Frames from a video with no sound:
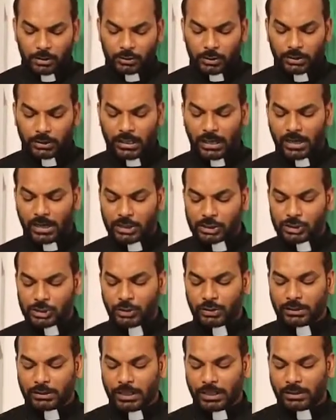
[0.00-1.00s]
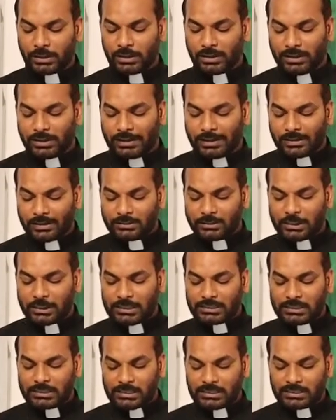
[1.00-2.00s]
So they understood that
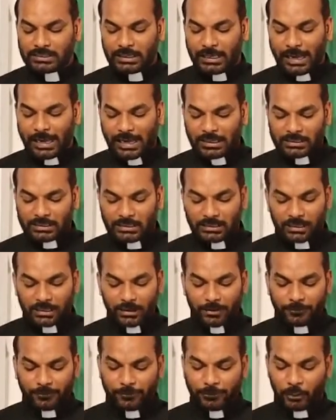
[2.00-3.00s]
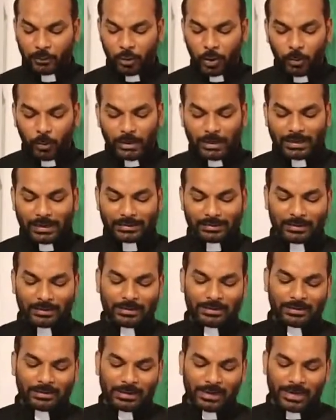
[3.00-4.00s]
Jesus is the agent of
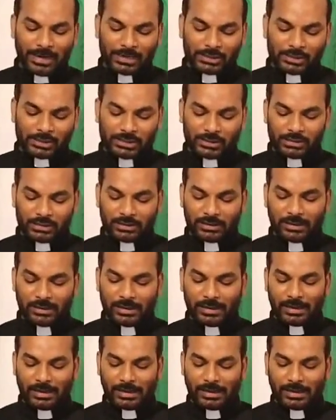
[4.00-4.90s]
covenantal relation